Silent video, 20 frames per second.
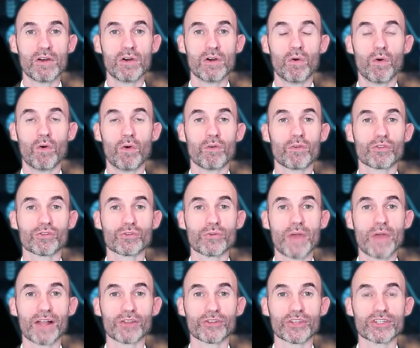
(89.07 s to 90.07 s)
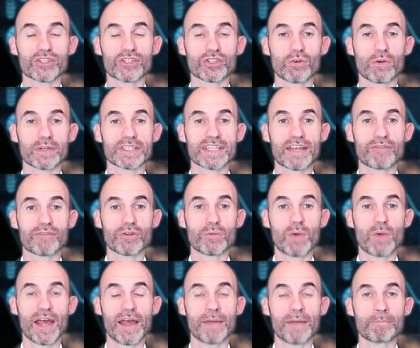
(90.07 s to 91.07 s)
or through health insurers
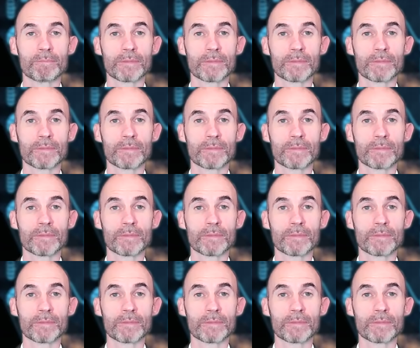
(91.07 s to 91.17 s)
everywhere.